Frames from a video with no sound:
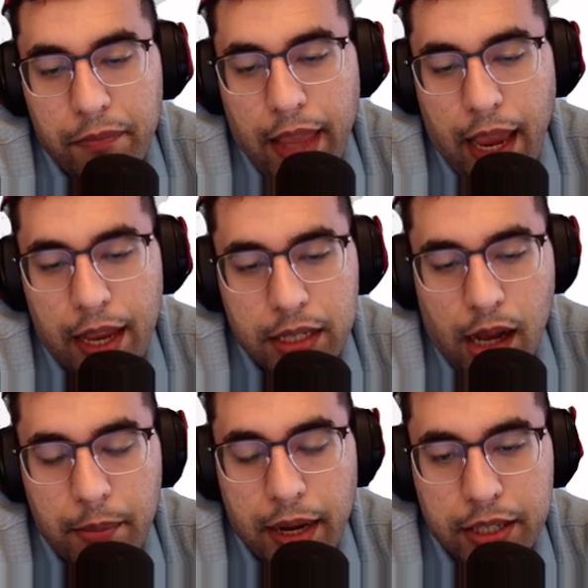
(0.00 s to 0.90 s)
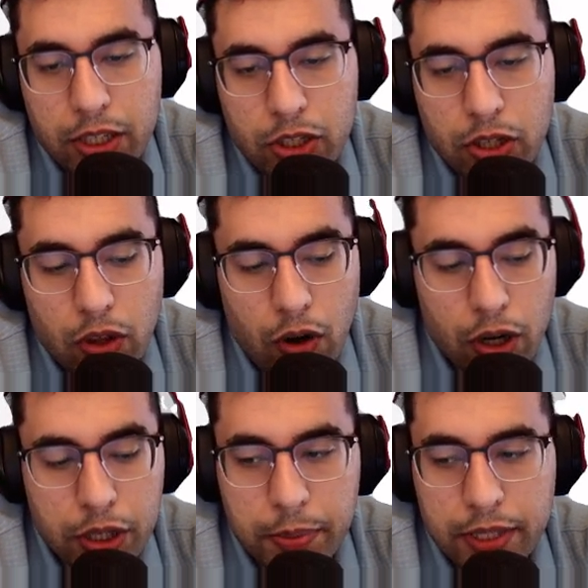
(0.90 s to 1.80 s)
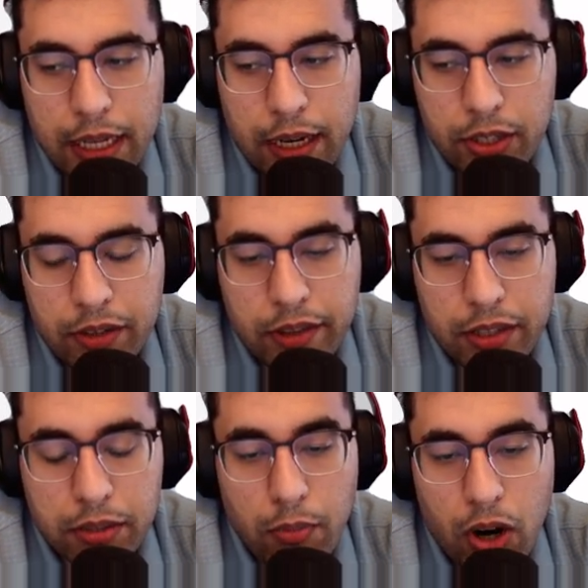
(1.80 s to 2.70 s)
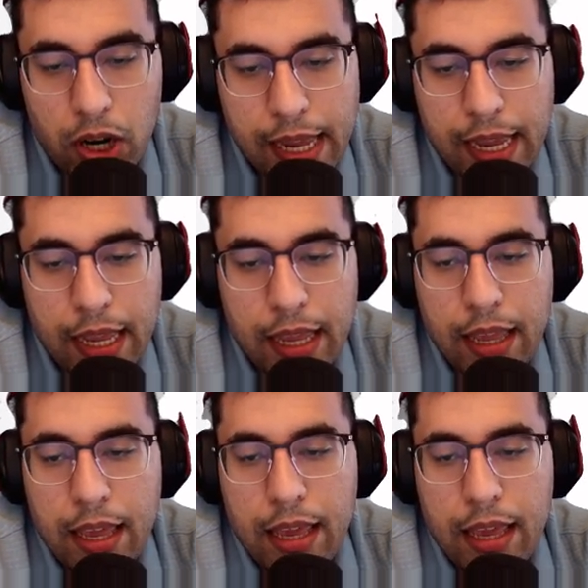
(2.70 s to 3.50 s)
They dominate such a large percentage of this market